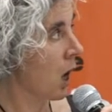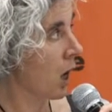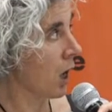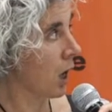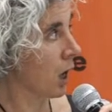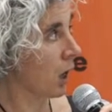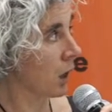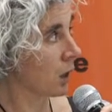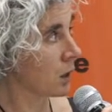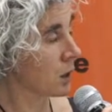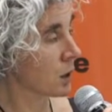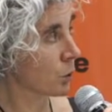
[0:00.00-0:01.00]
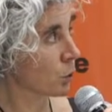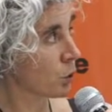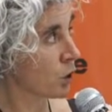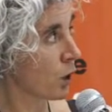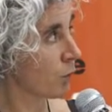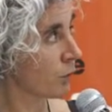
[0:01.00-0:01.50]
So to
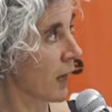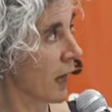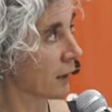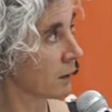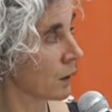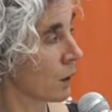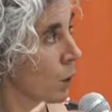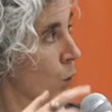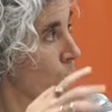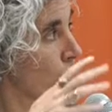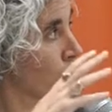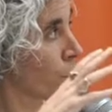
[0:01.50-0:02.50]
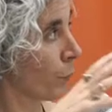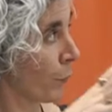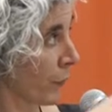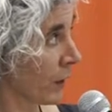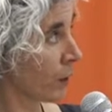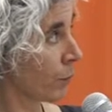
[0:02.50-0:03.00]
solve that, we could
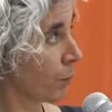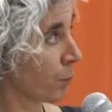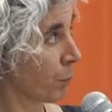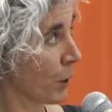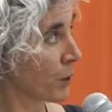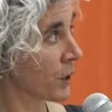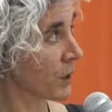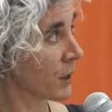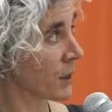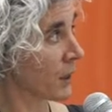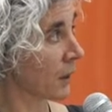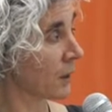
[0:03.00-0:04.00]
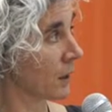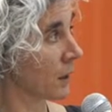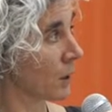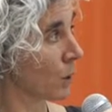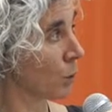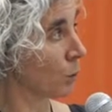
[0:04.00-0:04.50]
think of processes that
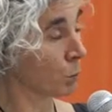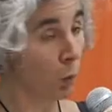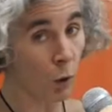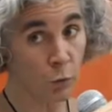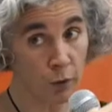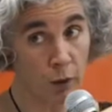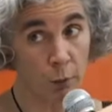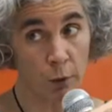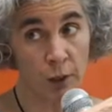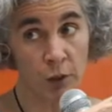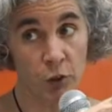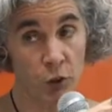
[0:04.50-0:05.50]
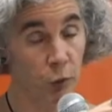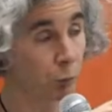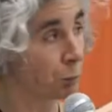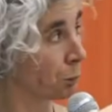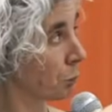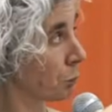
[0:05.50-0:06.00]
include both deliberation